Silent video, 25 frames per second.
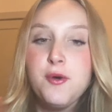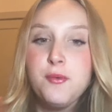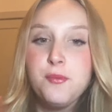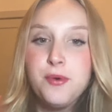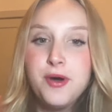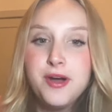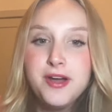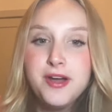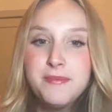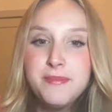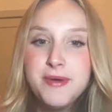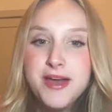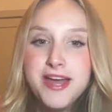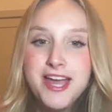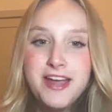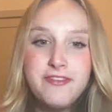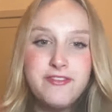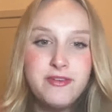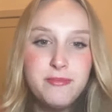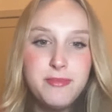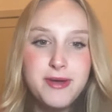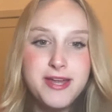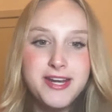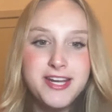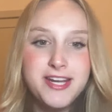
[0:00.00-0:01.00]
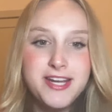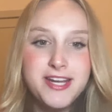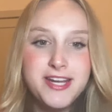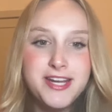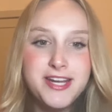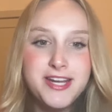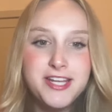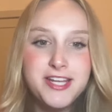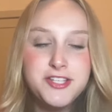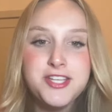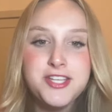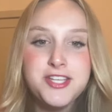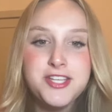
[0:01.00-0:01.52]
Welcome back, everybody, to
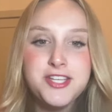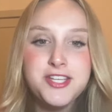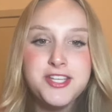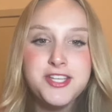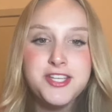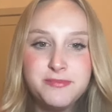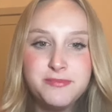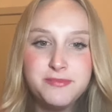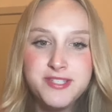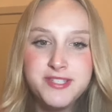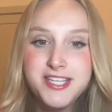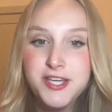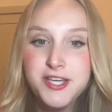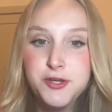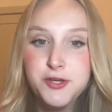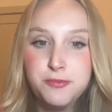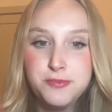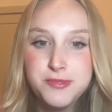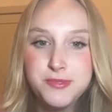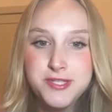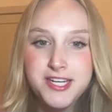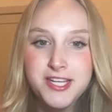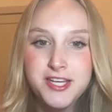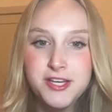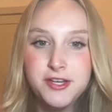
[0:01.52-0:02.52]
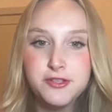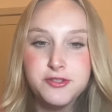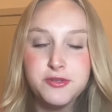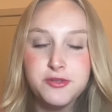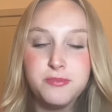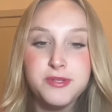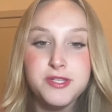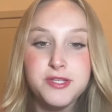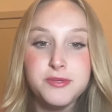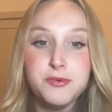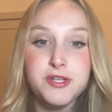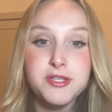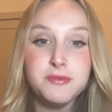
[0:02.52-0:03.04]
the GSMC Hoops and Heels
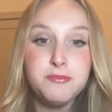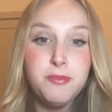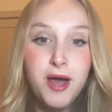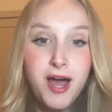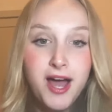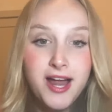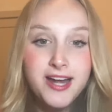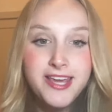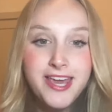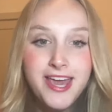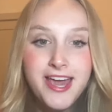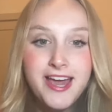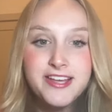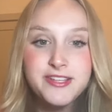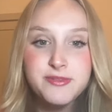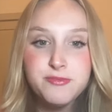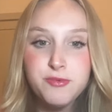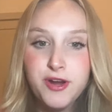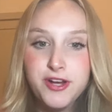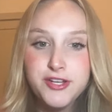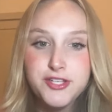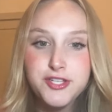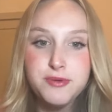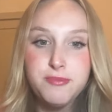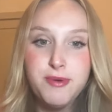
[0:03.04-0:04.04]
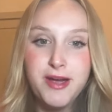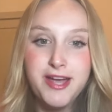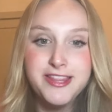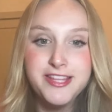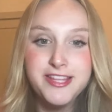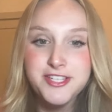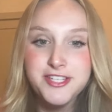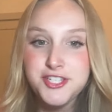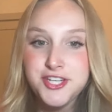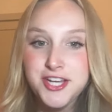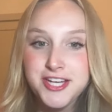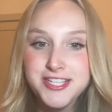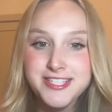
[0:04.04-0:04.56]
Women's Sports Podcast, brought to you by the
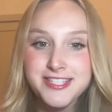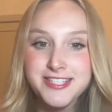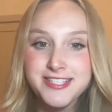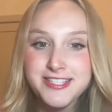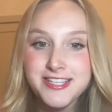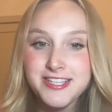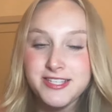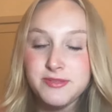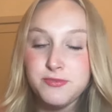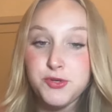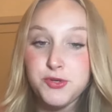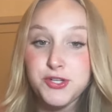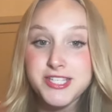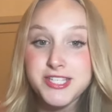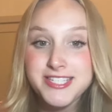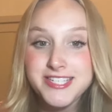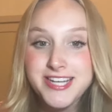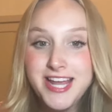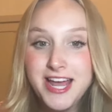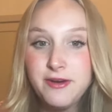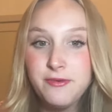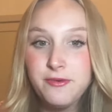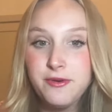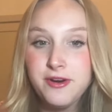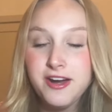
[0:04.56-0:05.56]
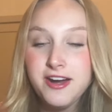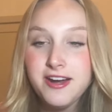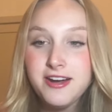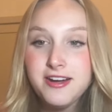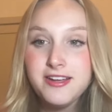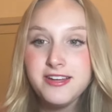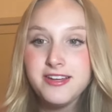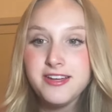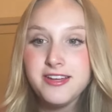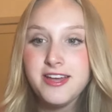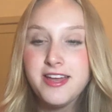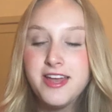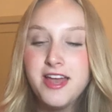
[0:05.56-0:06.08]
GSMC Sports
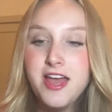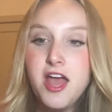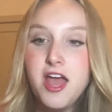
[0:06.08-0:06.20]
Network.